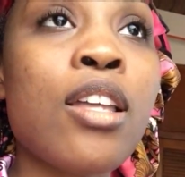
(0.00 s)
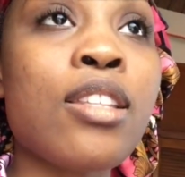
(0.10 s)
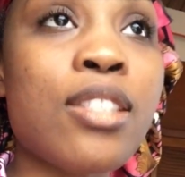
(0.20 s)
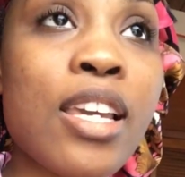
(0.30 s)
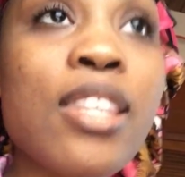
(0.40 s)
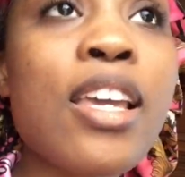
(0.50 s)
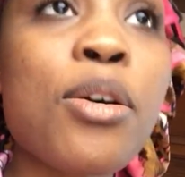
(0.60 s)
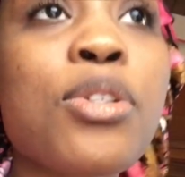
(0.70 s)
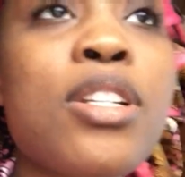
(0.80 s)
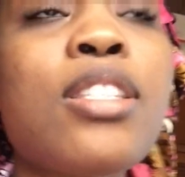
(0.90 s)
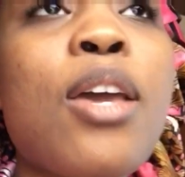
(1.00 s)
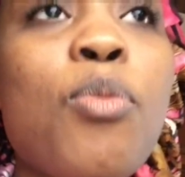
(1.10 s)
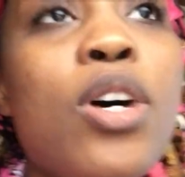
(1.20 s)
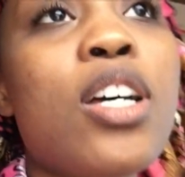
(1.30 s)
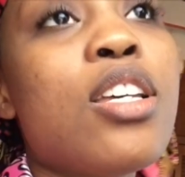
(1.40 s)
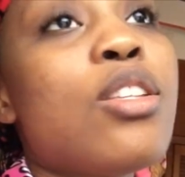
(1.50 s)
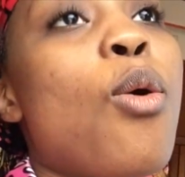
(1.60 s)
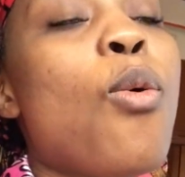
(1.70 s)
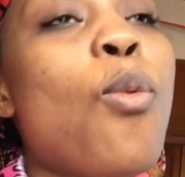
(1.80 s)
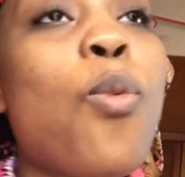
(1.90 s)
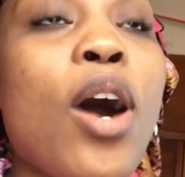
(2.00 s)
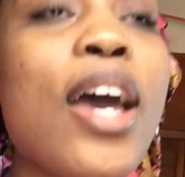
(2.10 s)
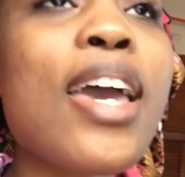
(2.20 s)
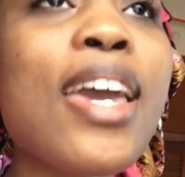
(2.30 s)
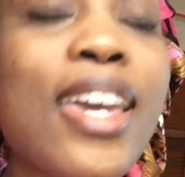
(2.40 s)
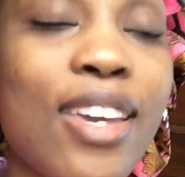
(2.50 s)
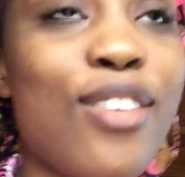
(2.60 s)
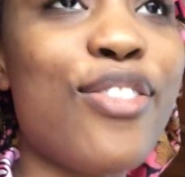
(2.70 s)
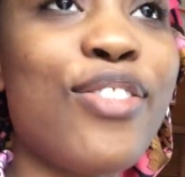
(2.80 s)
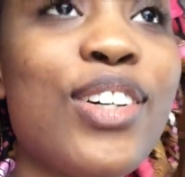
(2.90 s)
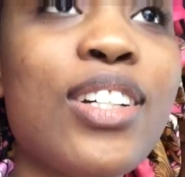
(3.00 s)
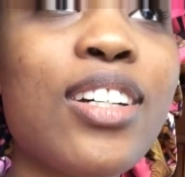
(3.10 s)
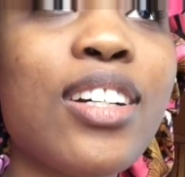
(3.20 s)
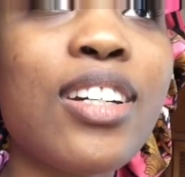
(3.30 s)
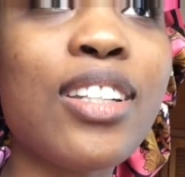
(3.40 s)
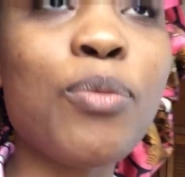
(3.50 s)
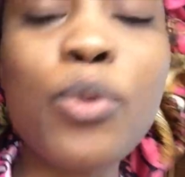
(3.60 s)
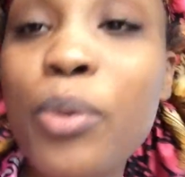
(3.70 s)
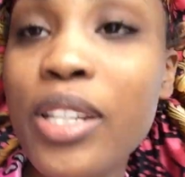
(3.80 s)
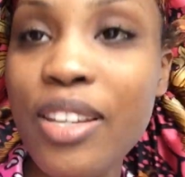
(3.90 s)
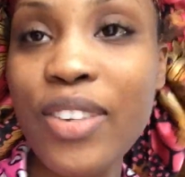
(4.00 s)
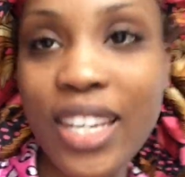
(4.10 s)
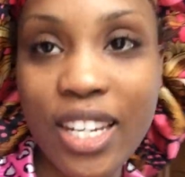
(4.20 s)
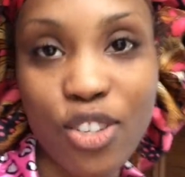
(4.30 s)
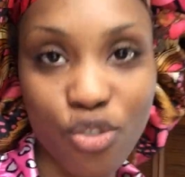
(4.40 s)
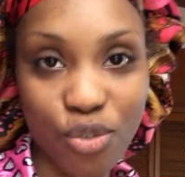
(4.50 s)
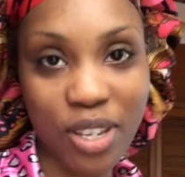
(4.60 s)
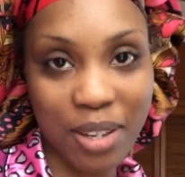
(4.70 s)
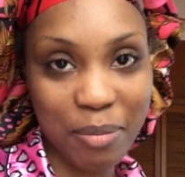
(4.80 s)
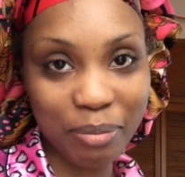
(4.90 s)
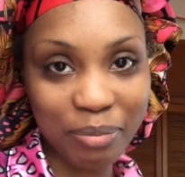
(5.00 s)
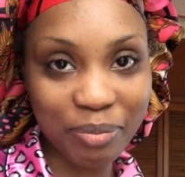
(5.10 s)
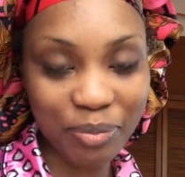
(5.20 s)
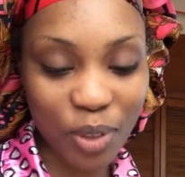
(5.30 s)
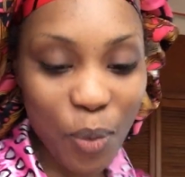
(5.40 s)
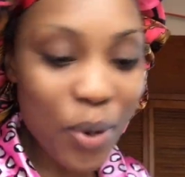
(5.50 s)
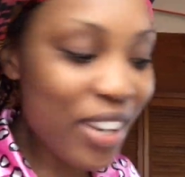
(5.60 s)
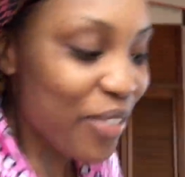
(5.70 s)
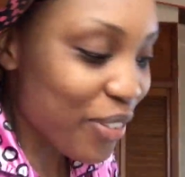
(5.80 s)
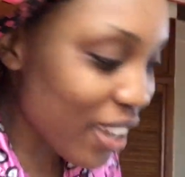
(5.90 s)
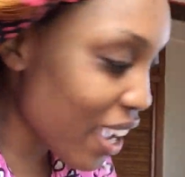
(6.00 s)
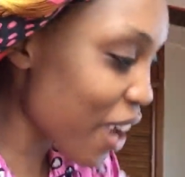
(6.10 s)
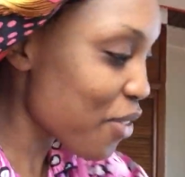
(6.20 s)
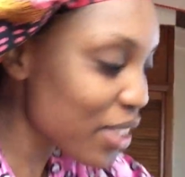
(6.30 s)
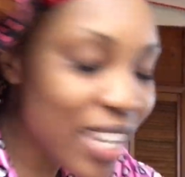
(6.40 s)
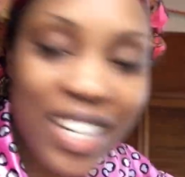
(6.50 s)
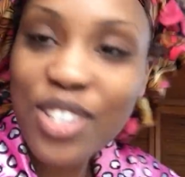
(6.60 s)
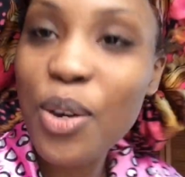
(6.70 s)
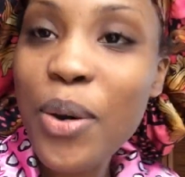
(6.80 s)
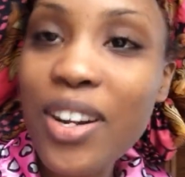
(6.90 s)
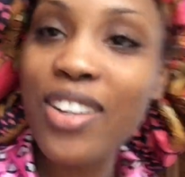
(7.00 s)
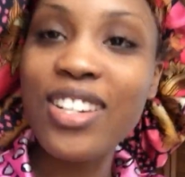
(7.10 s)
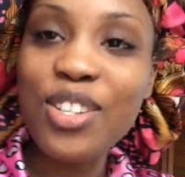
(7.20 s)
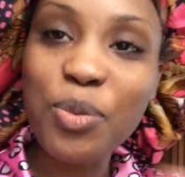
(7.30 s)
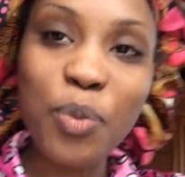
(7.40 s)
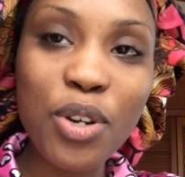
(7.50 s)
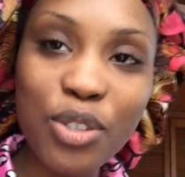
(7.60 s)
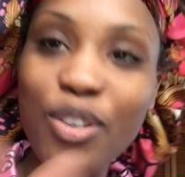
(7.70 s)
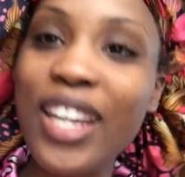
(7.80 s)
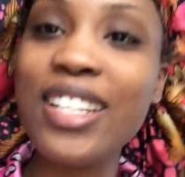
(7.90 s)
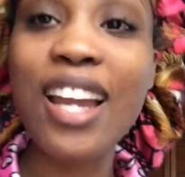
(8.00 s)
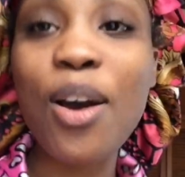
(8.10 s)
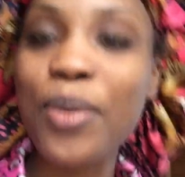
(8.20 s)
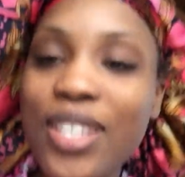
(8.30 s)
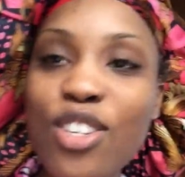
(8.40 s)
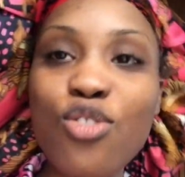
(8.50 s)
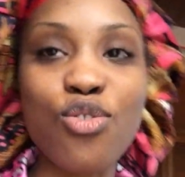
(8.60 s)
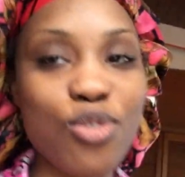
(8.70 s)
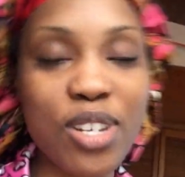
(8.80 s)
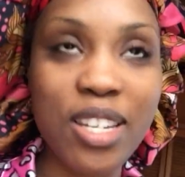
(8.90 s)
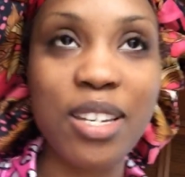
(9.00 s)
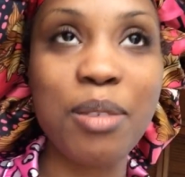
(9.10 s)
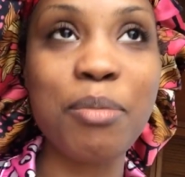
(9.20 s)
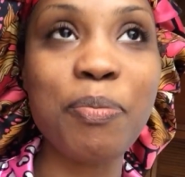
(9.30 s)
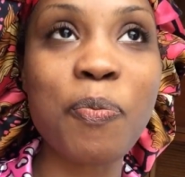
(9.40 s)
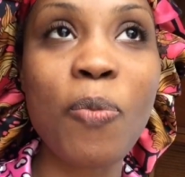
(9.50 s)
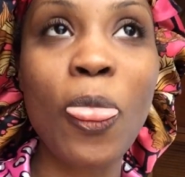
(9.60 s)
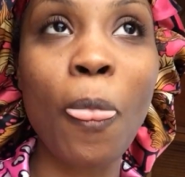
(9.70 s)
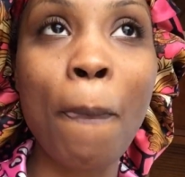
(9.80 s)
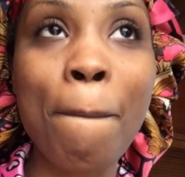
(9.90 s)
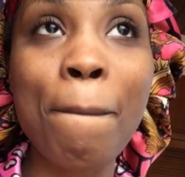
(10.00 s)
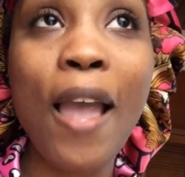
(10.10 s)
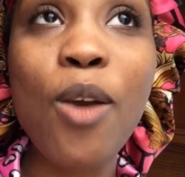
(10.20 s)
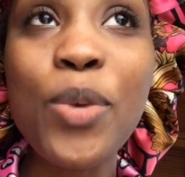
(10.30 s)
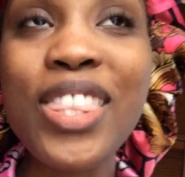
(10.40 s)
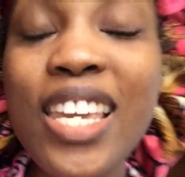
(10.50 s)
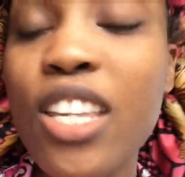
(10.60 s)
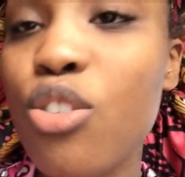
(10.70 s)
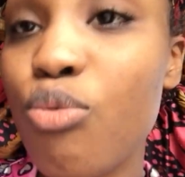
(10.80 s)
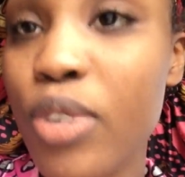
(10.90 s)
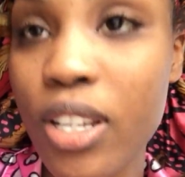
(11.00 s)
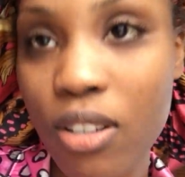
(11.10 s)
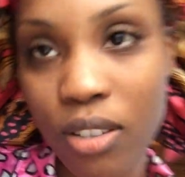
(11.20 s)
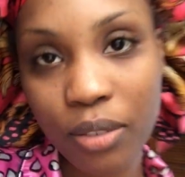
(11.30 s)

the second thing I was going to say was what if we were living in a dream? What if everything that's going on in this world right now is a dream and we think it's real?